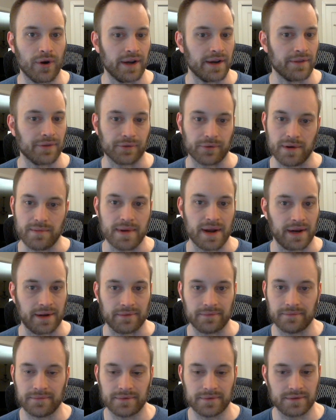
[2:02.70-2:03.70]
in three minute.
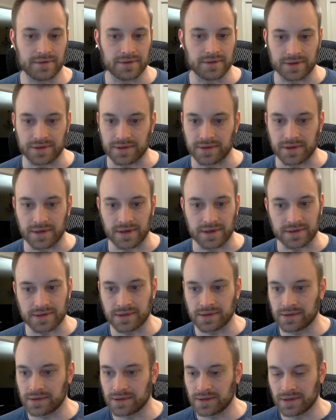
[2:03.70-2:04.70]
Just
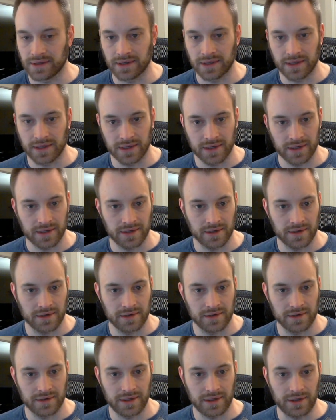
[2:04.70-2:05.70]
this
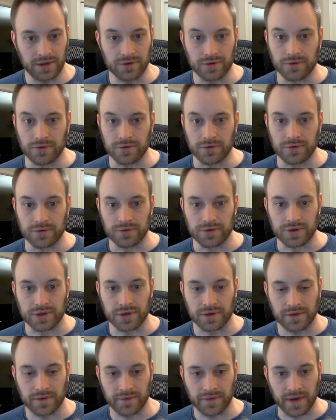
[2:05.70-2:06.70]

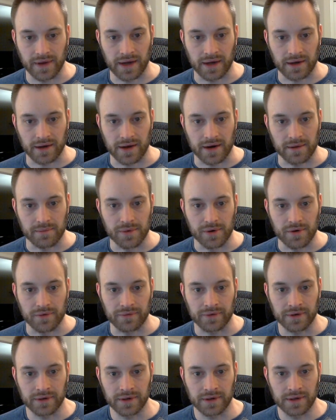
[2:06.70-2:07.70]
huge think on a
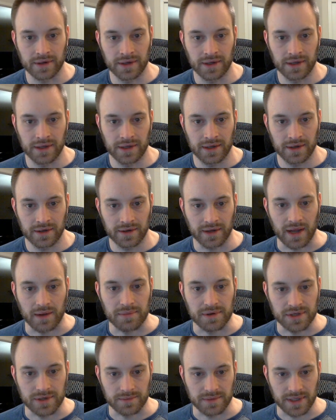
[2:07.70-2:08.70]
move. Okay,
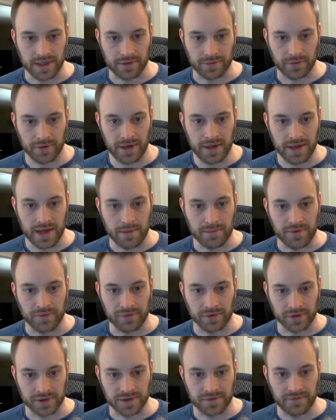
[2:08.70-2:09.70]
bishop d three, that
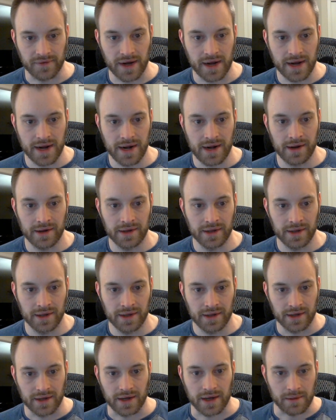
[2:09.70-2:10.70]
move looks fine.
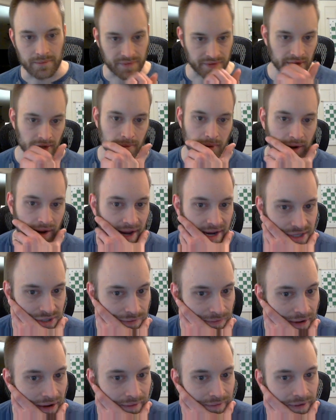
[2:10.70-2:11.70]
I'm thinking about h
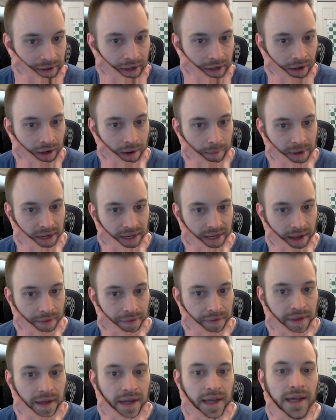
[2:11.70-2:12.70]
five here. I'm
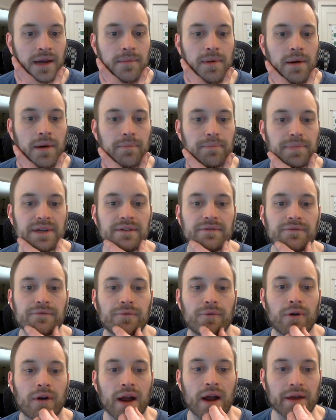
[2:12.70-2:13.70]
again thinking about b
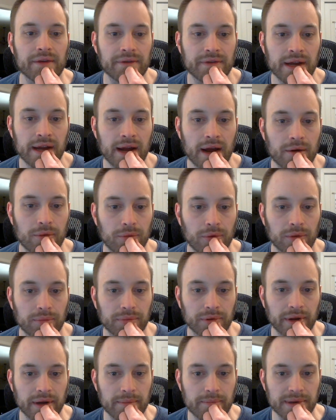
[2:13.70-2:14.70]
four. I think I will
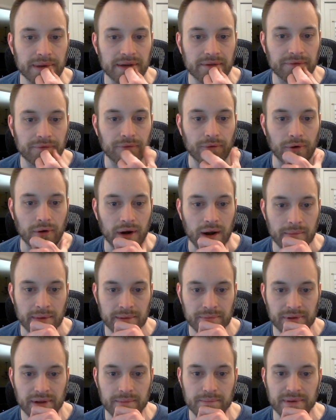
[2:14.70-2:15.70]
play b four. I'm going
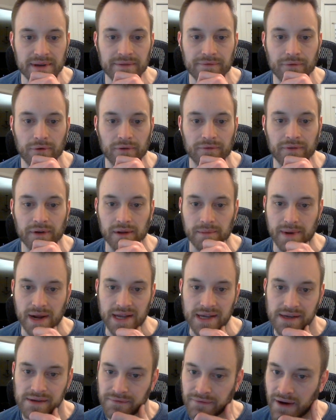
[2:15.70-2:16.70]
to play b four followed by
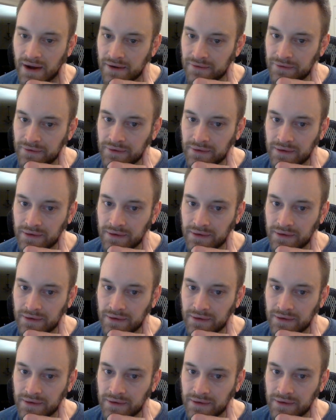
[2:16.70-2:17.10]
e five.